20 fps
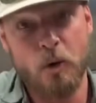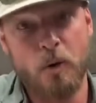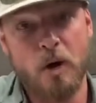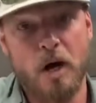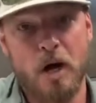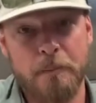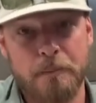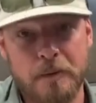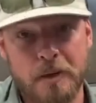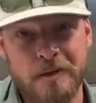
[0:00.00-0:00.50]

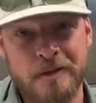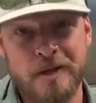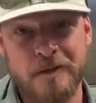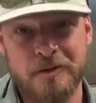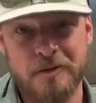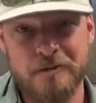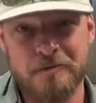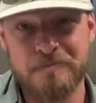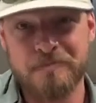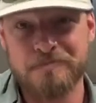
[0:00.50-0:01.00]
up
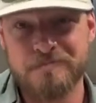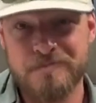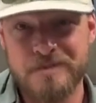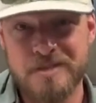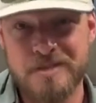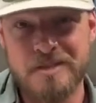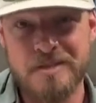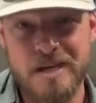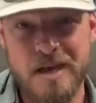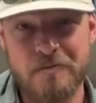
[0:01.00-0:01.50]
another
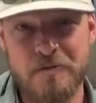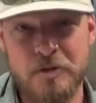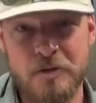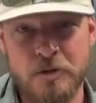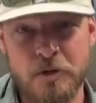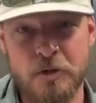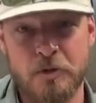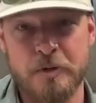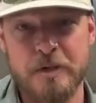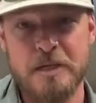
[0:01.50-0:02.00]
7
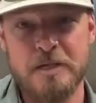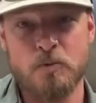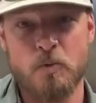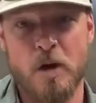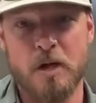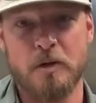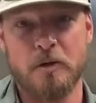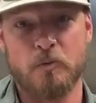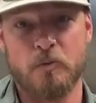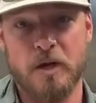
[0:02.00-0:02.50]
degrees
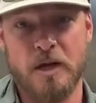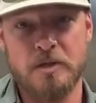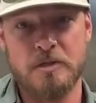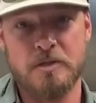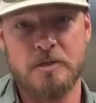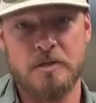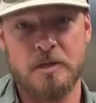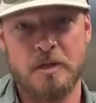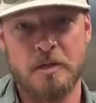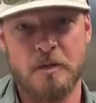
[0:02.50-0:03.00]
while it
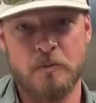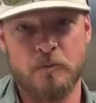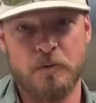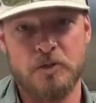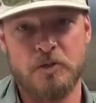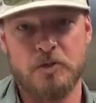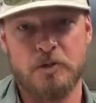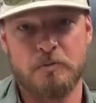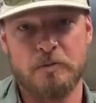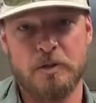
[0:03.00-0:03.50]
rests, and then we
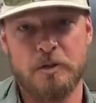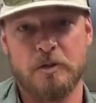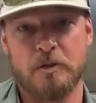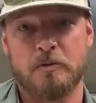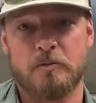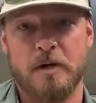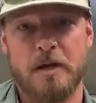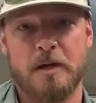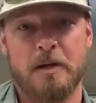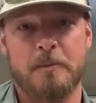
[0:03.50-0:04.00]
should be good right at